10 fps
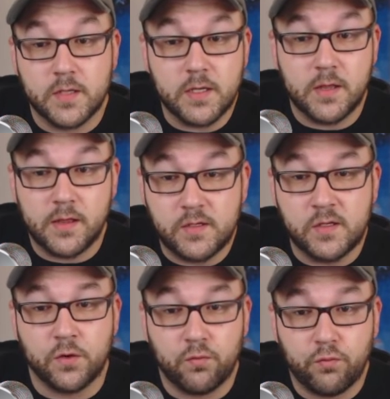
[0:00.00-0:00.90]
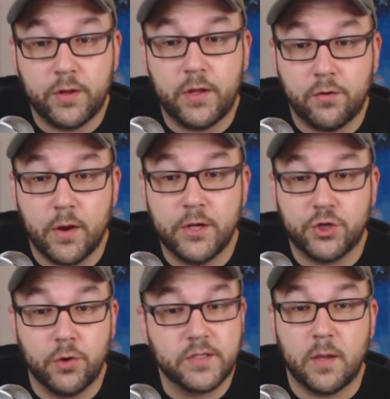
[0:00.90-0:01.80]
This is a really great
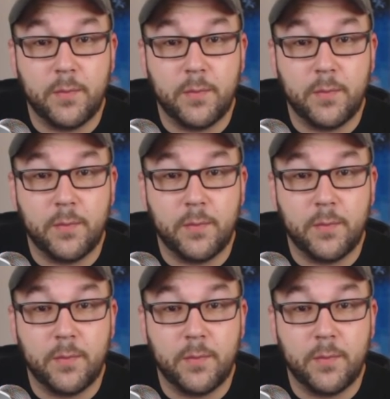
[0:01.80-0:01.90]
choice.